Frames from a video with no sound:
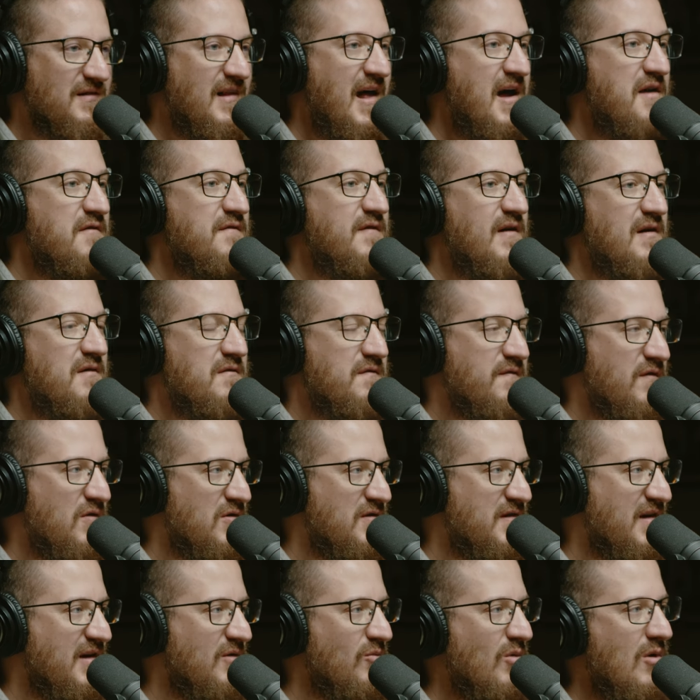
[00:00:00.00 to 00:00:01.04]
life
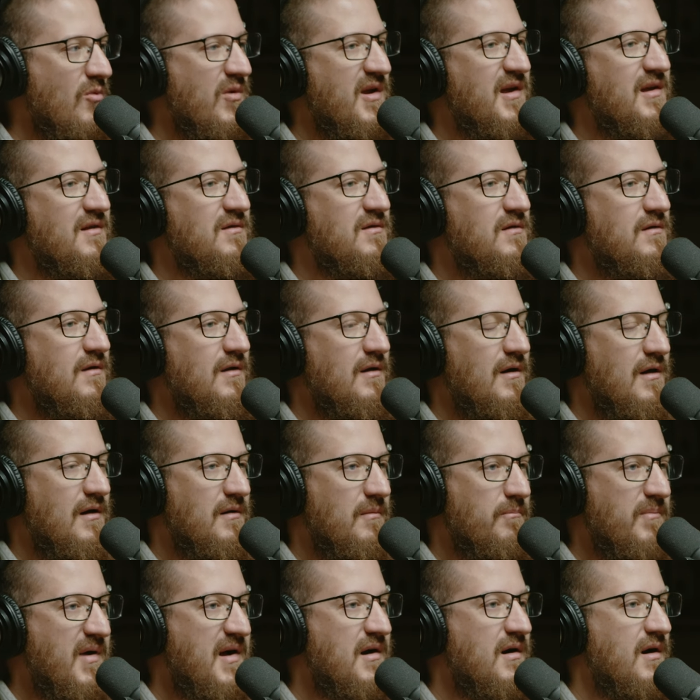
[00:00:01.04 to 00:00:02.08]
unfolding where we can
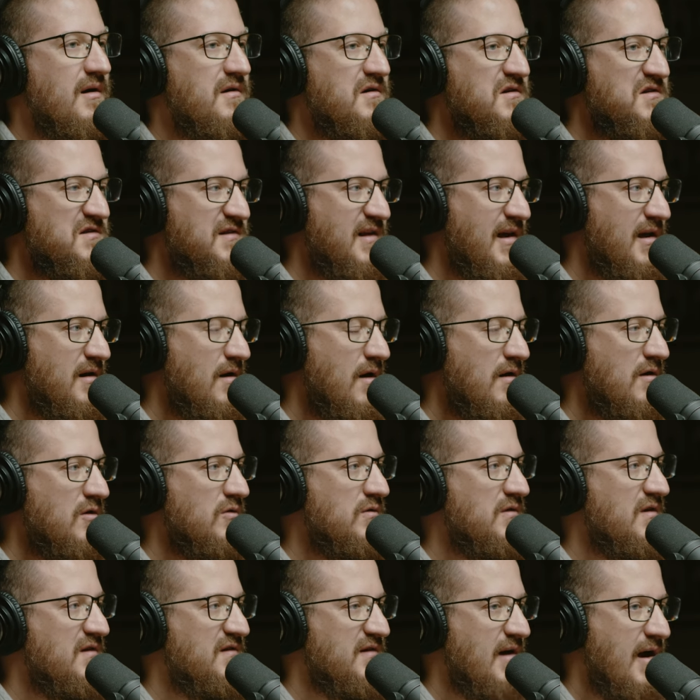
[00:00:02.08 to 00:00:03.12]
better understand our
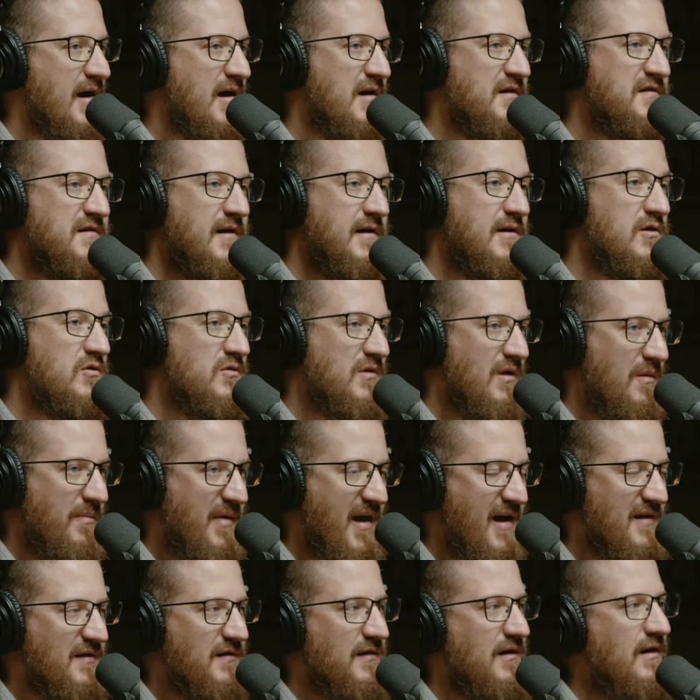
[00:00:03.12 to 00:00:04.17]
own desires and our own
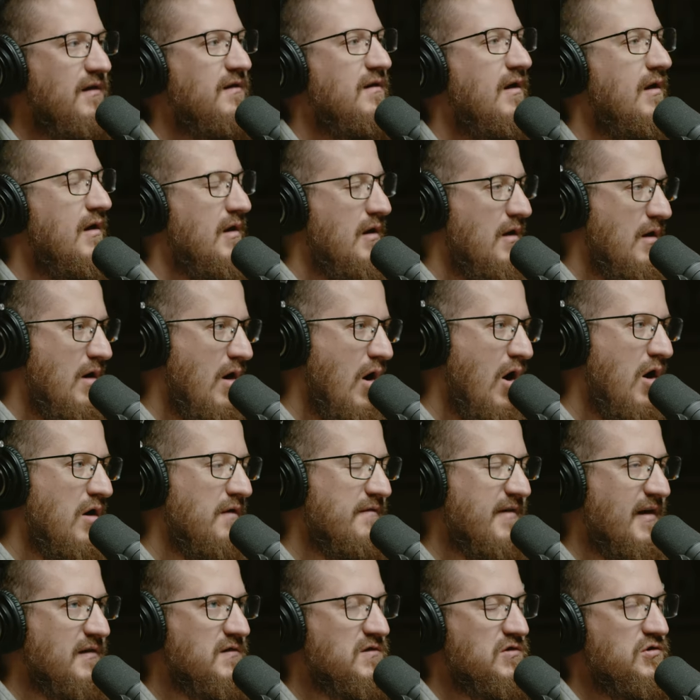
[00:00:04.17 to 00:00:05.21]
capacities. All
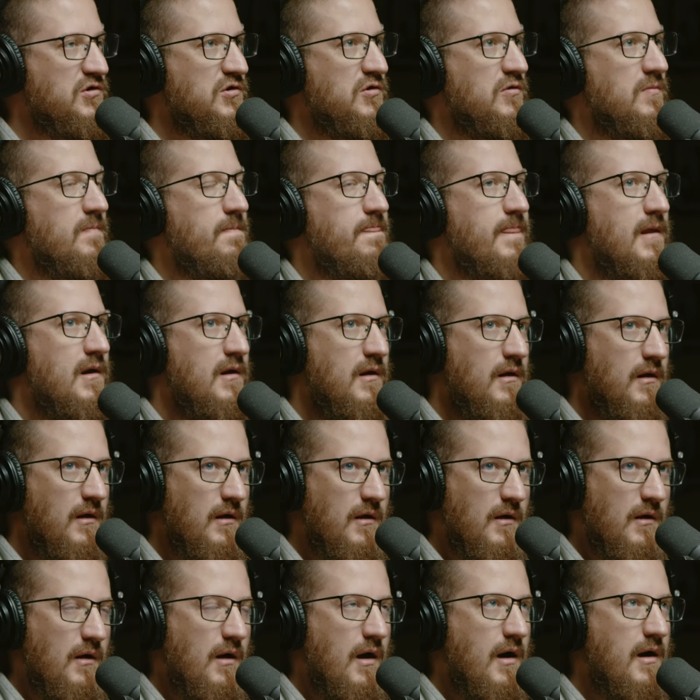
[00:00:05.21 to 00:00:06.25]
that's true.
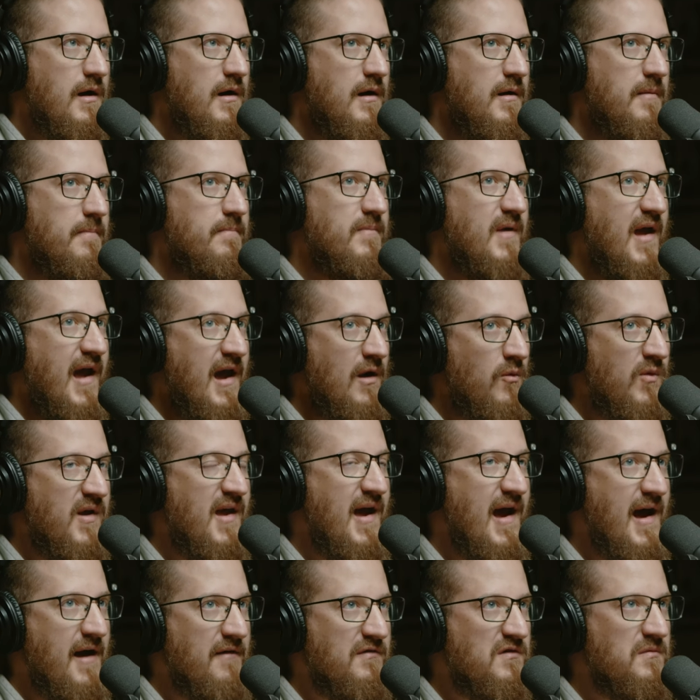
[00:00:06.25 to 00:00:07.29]
And we
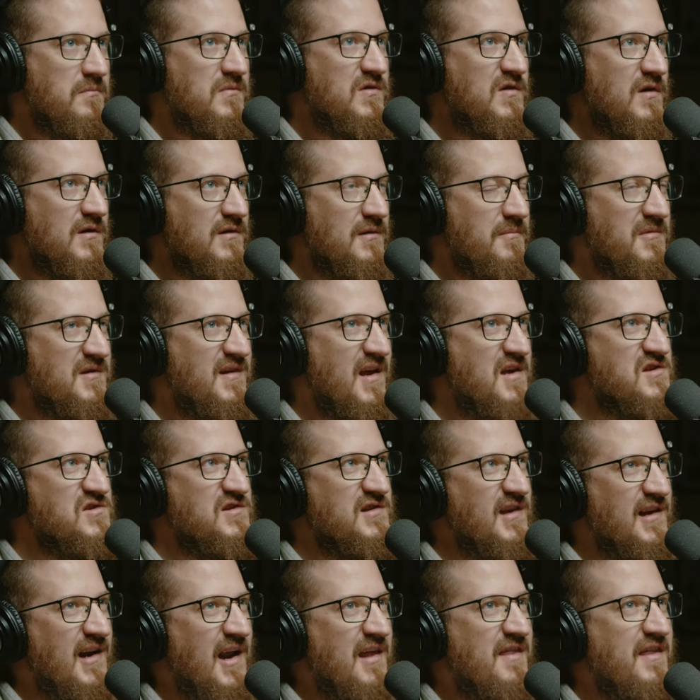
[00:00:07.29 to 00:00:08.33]
have some certain
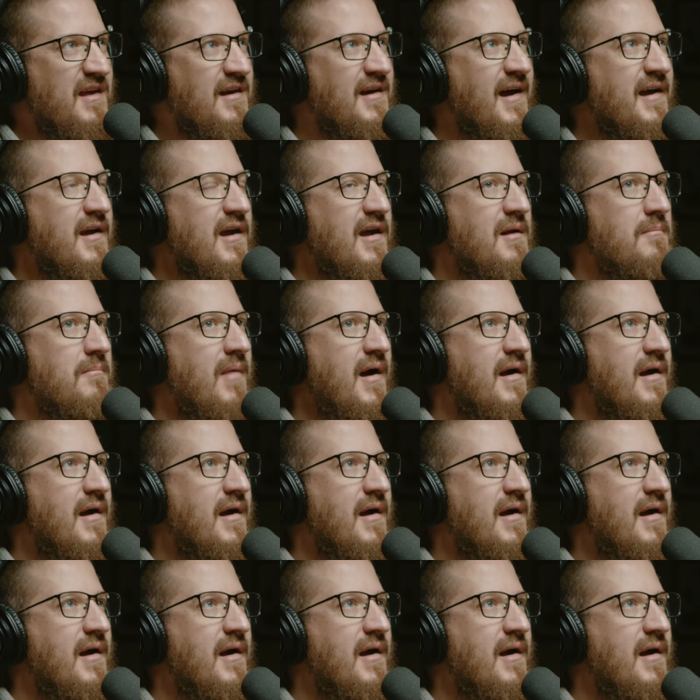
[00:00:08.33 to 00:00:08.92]
limitations. And I think like in